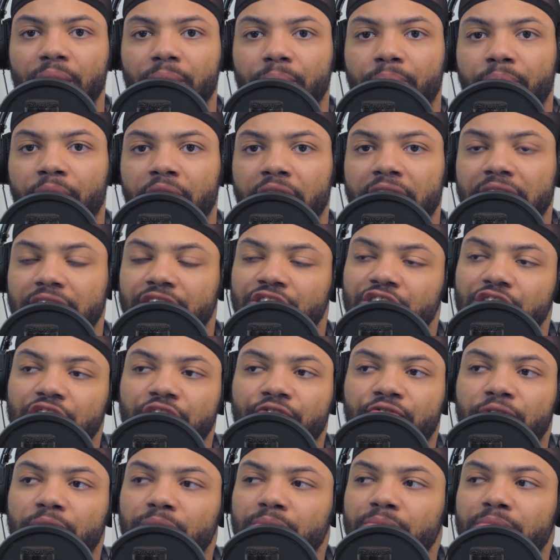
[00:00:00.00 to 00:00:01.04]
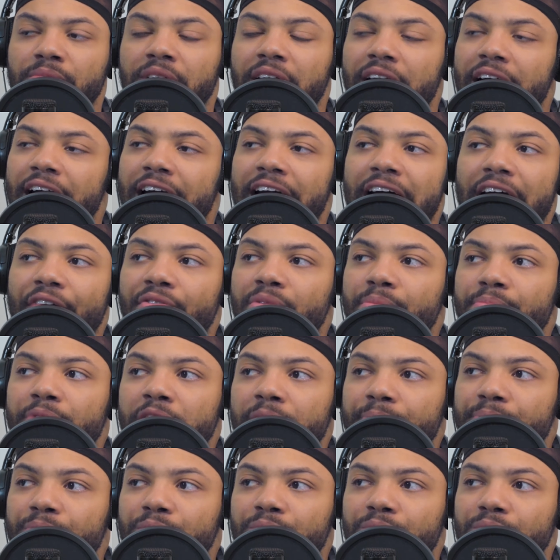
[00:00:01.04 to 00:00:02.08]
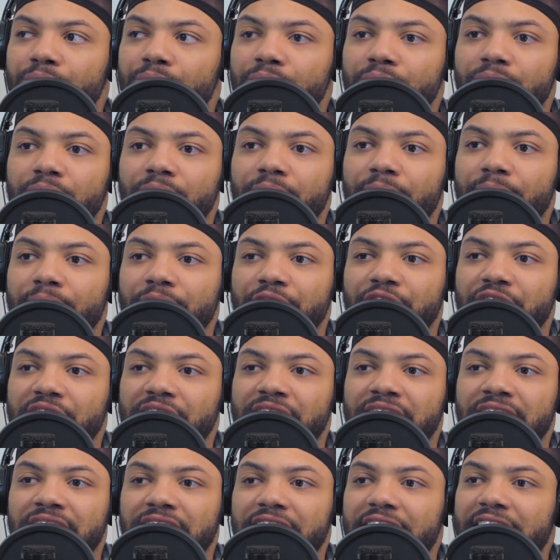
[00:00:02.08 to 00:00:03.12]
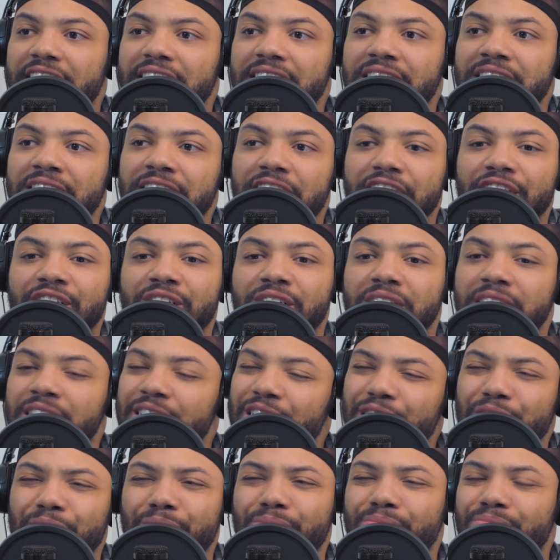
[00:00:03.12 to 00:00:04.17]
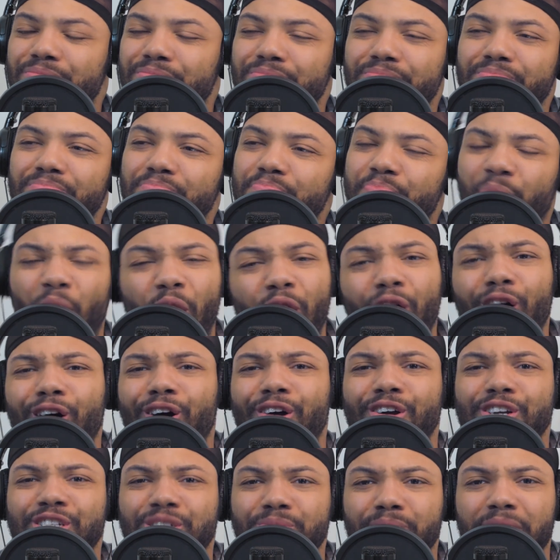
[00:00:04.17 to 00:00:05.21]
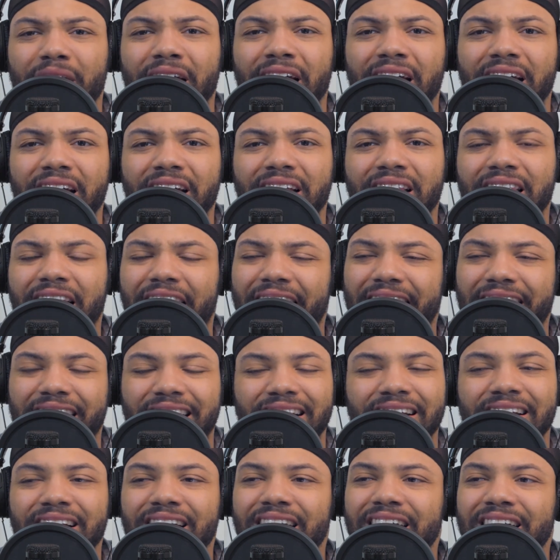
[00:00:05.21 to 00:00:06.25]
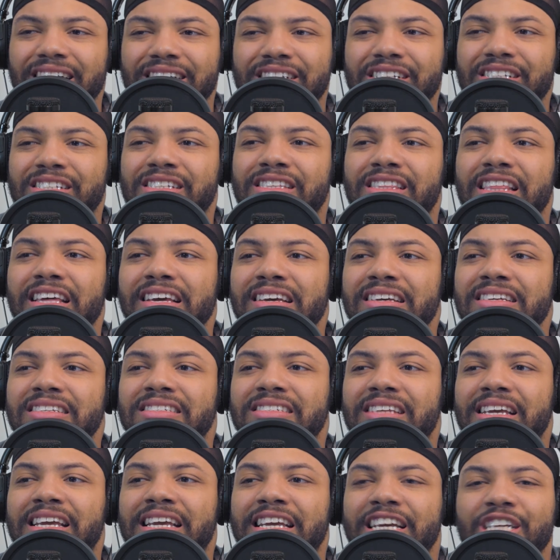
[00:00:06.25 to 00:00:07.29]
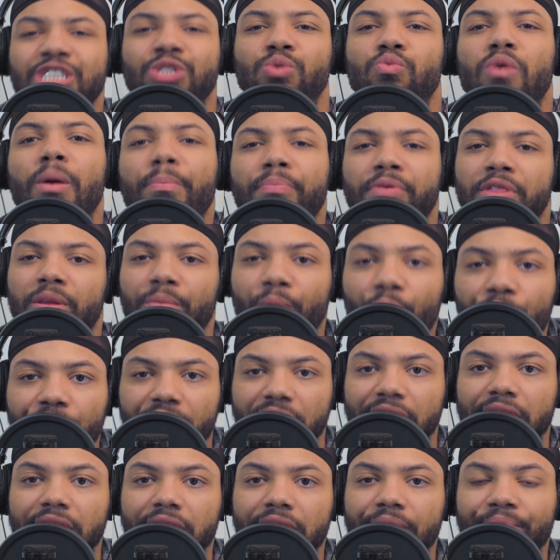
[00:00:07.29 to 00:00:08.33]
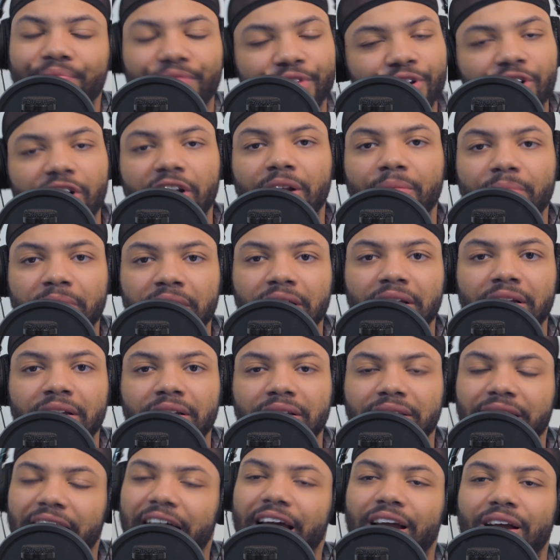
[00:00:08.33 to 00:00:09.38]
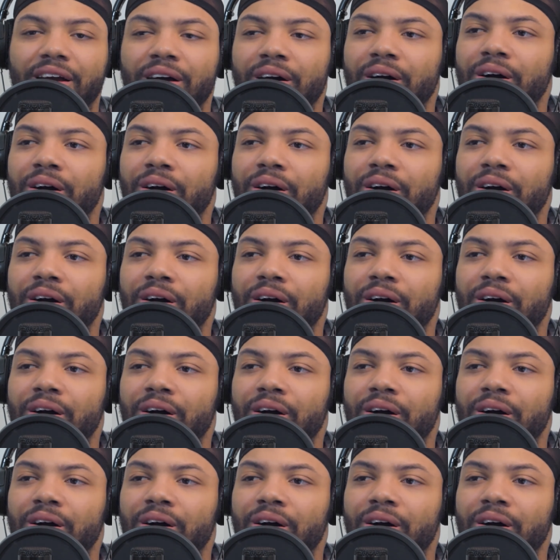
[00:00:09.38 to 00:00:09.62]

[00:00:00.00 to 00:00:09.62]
but just from having people just say such good bars, man, like, just things to get you up in the morning. You know what I mean? Like,